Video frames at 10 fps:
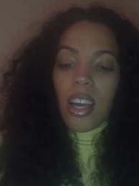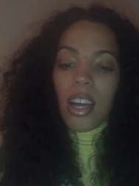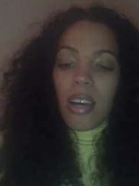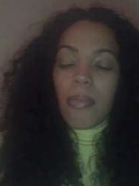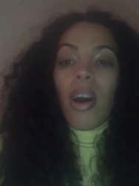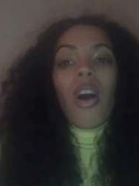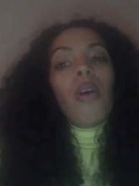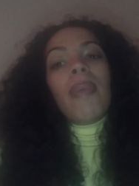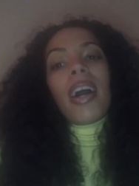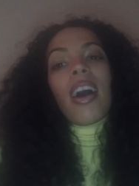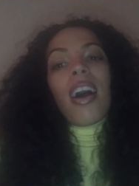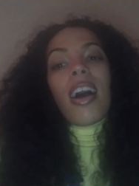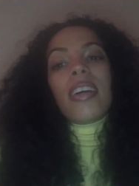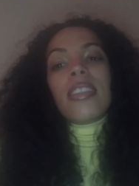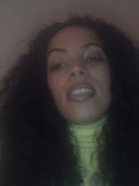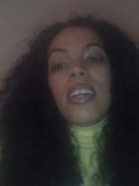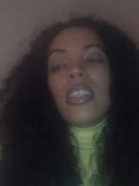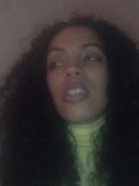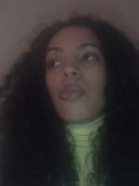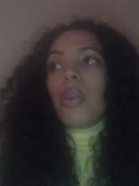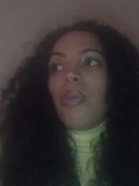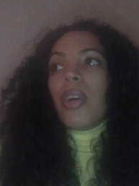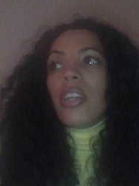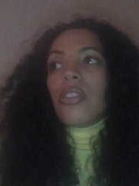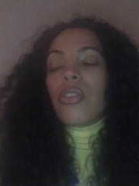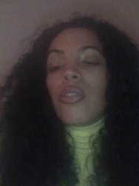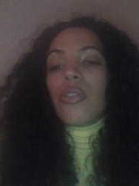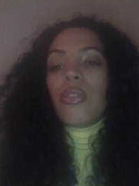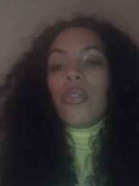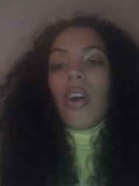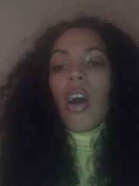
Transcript: oh my God, since we went to